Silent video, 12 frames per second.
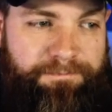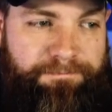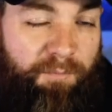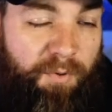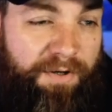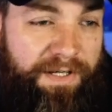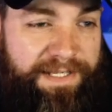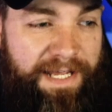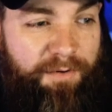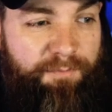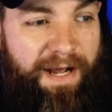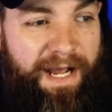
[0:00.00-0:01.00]
So I've broken it
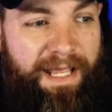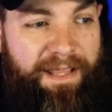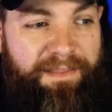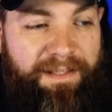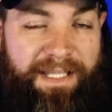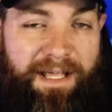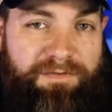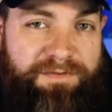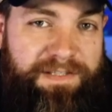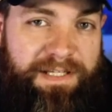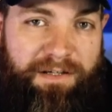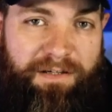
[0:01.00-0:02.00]
down by the
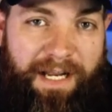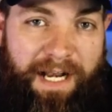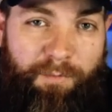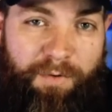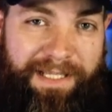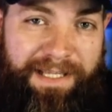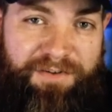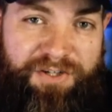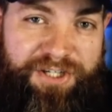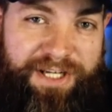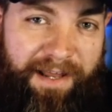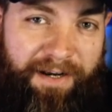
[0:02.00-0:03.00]
levels here, and I want to give a
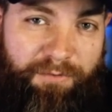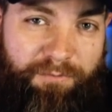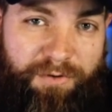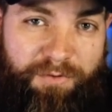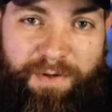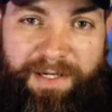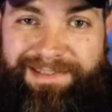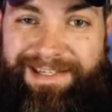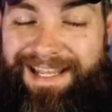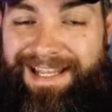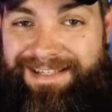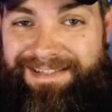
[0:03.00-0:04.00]
shout out real quick
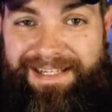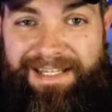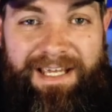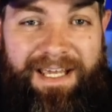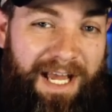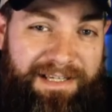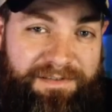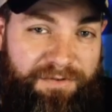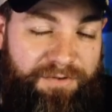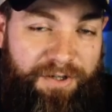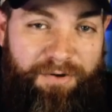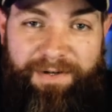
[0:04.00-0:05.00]
to Easy. If you guys
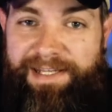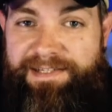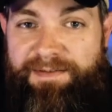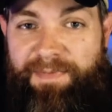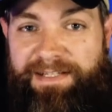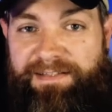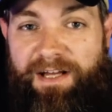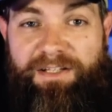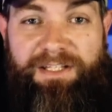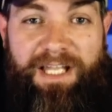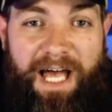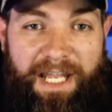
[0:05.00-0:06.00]
don't know, Easy makes a
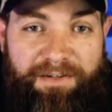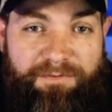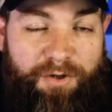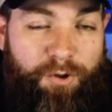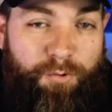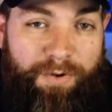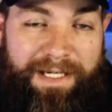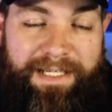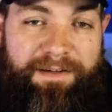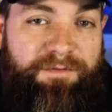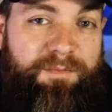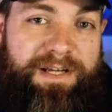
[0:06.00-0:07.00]
lot of
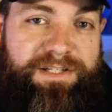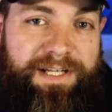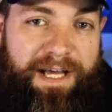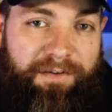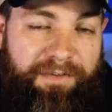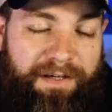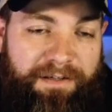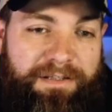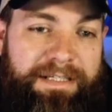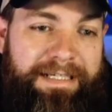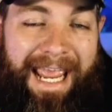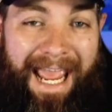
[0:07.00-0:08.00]
great information out there,
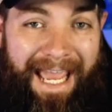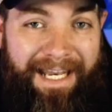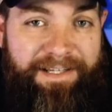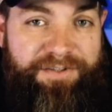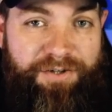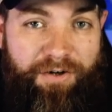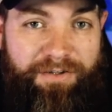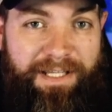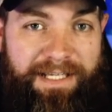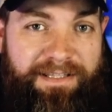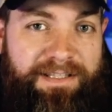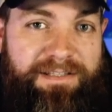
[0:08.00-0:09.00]
and he had a chart
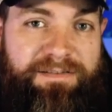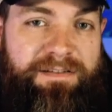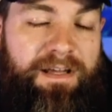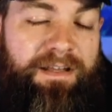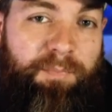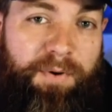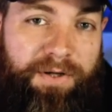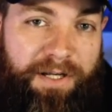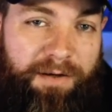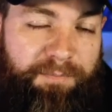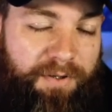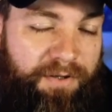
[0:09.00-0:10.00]
like this that he put
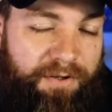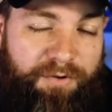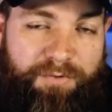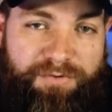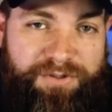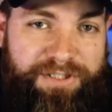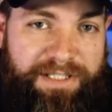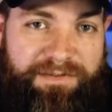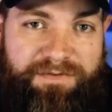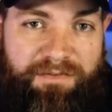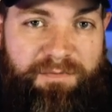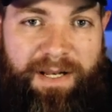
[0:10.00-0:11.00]
up on a Google
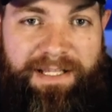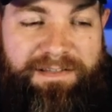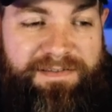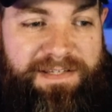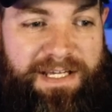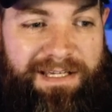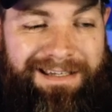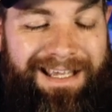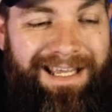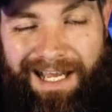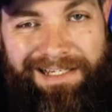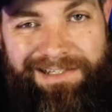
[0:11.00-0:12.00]
sheet so everybody could see it, and
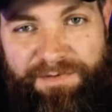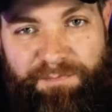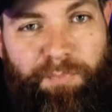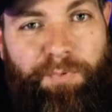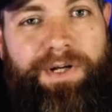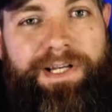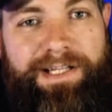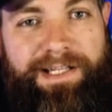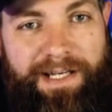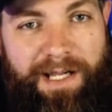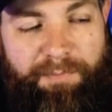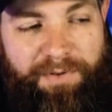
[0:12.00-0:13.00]
I kind of just prettied
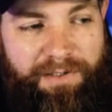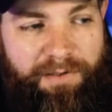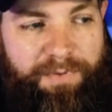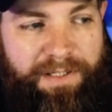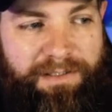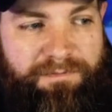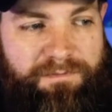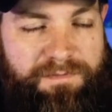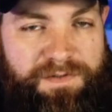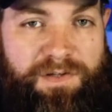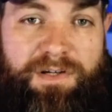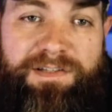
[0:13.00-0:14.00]
it up a little bit.
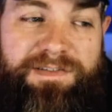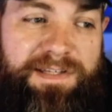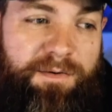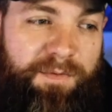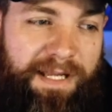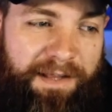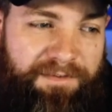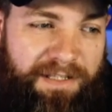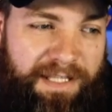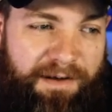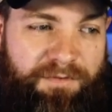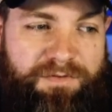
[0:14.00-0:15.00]
So you can see we have the
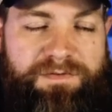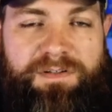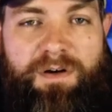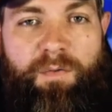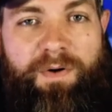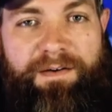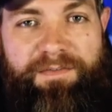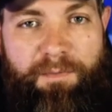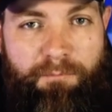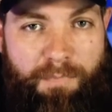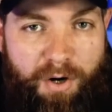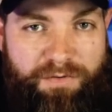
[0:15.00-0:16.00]
levels, we have the
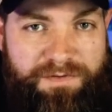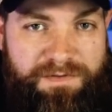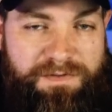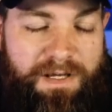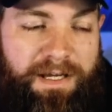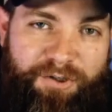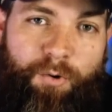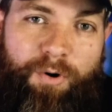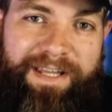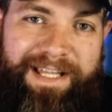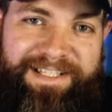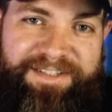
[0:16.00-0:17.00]
moats.
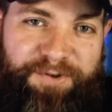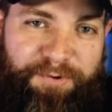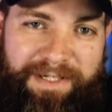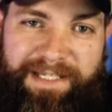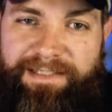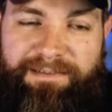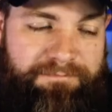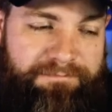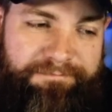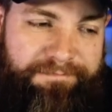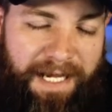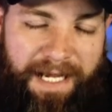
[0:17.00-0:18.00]
Ignore that it's green.
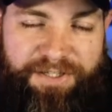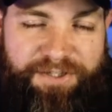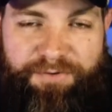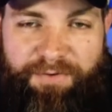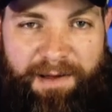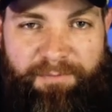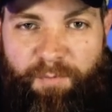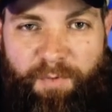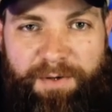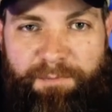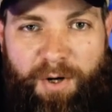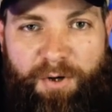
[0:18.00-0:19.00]
I just grabbed
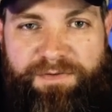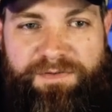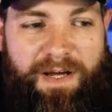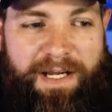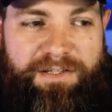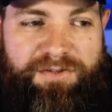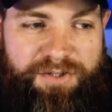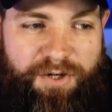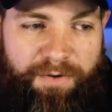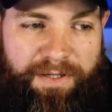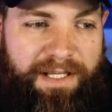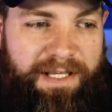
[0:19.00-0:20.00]
one moat so I could
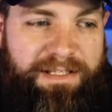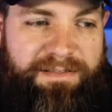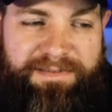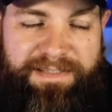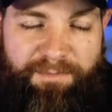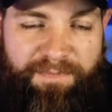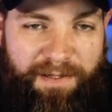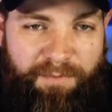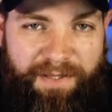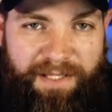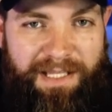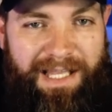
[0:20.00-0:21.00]
show it. Same thing
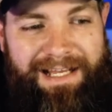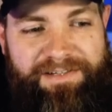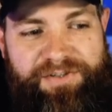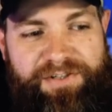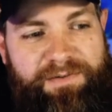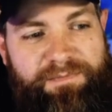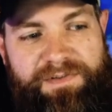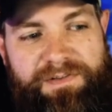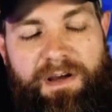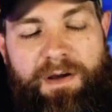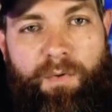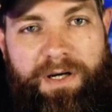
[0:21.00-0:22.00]
with the class gems,
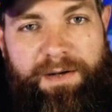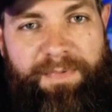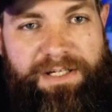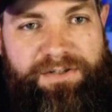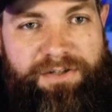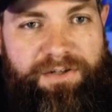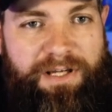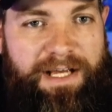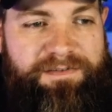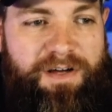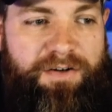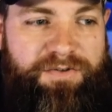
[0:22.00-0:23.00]
but I wanted to make sure you
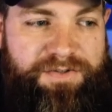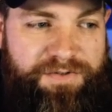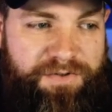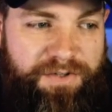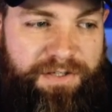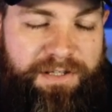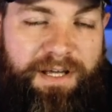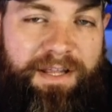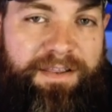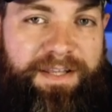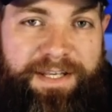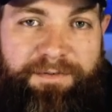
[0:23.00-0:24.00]
guys understood
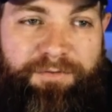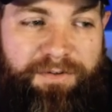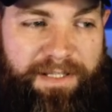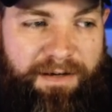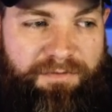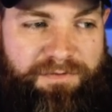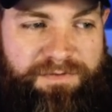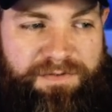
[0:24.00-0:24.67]
the different levels.